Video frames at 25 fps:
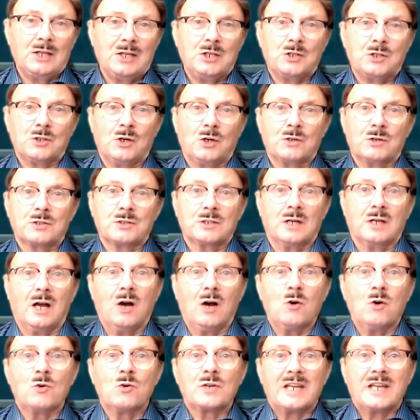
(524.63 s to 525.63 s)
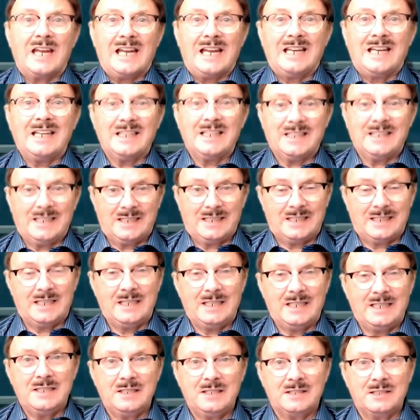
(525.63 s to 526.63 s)
you don't own anything.
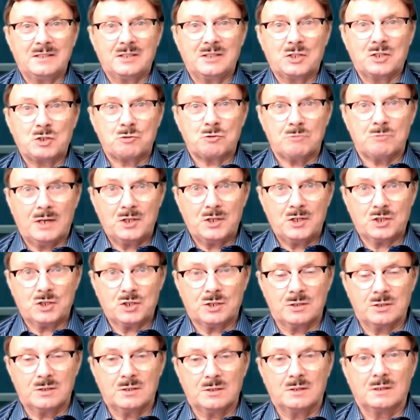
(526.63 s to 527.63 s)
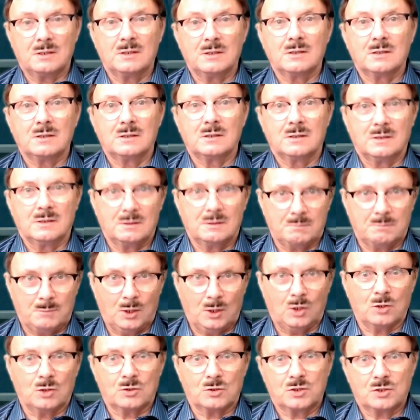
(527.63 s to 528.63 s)
Anything that's registered
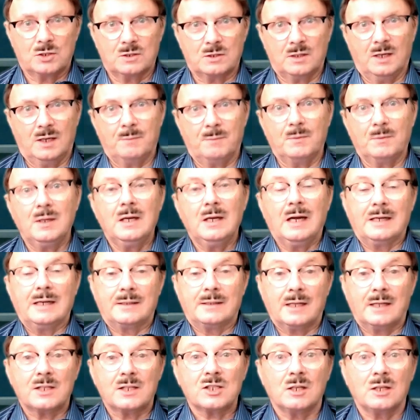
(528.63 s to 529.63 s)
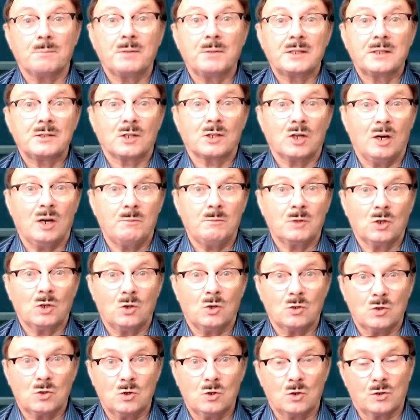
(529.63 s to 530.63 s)
belongs to them. And that's something the common
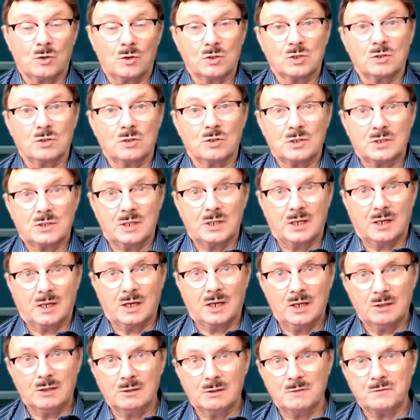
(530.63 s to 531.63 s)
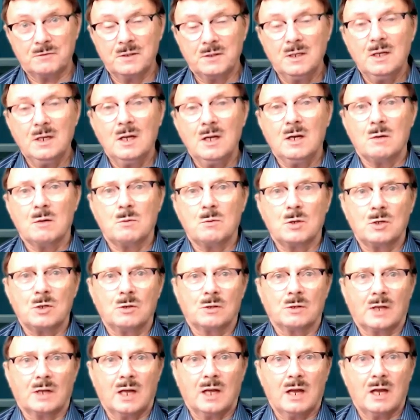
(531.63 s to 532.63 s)
law court is going to take care of. We're
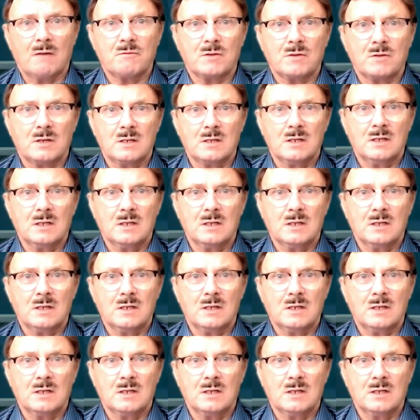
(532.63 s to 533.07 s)
going to have